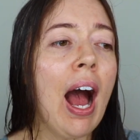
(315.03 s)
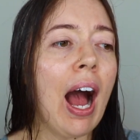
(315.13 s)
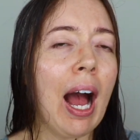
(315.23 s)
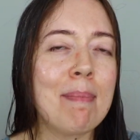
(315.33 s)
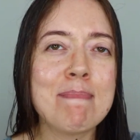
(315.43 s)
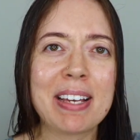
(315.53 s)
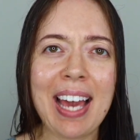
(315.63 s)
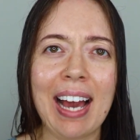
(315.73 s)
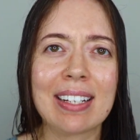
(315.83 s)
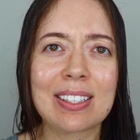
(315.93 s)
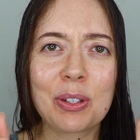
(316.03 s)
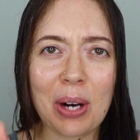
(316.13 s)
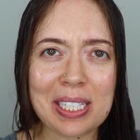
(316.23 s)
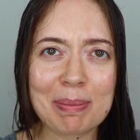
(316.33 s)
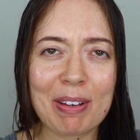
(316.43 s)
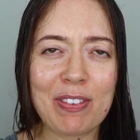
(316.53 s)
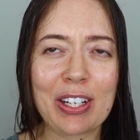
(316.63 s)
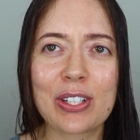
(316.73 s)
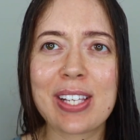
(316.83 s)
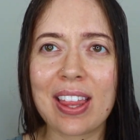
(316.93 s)
But yeah, crossing my
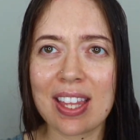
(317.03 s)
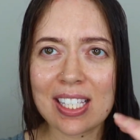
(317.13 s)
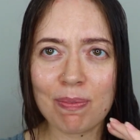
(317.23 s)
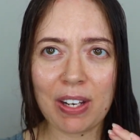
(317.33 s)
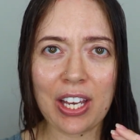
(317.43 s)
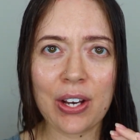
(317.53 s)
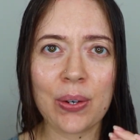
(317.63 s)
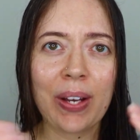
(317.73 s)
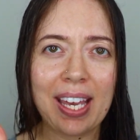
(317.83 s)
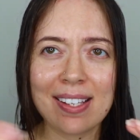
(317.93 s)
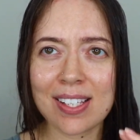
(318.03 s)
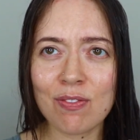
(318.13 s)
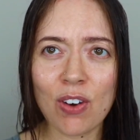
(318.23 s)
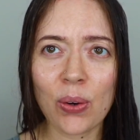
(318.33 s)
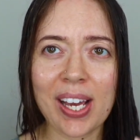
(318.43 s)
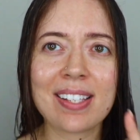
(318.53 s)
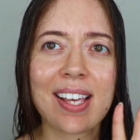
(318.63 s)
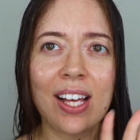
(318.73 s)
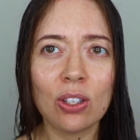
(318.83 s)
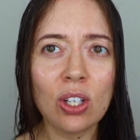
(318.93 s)
fingers that this video is in focus.
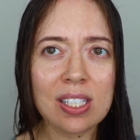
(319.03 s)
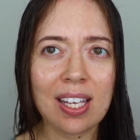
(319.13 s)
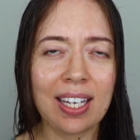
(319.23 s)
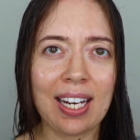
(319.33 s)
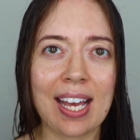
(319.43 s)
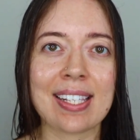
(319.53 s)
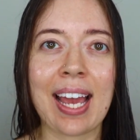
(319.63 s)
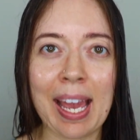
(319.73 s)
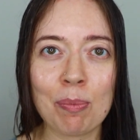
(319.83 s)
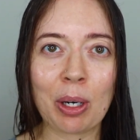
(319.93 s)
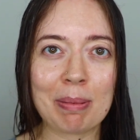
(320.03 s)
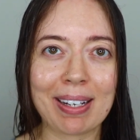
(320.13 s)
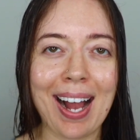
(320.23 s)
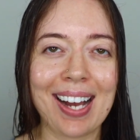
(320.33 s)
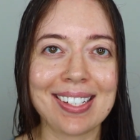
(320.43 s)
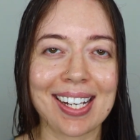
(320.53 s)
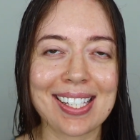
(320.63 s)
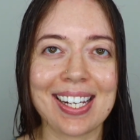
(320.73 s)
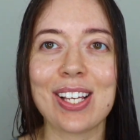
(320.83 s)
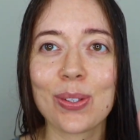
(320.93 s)
It looks like it is. I am wearing my contacts
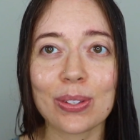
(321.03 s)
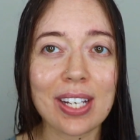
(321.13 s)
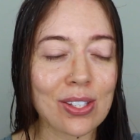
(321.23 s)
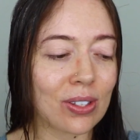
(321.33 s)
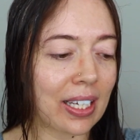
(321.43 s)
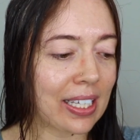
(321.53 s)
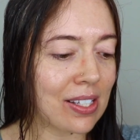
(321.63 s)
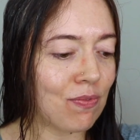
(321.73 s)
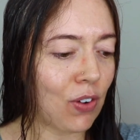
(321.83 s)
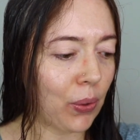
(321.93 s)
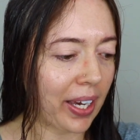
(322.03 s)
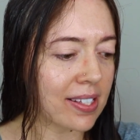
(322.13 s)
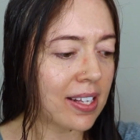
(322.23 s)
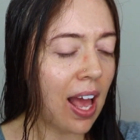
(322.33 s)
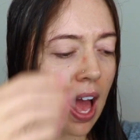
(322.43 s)
today, so it does look like it's in focus.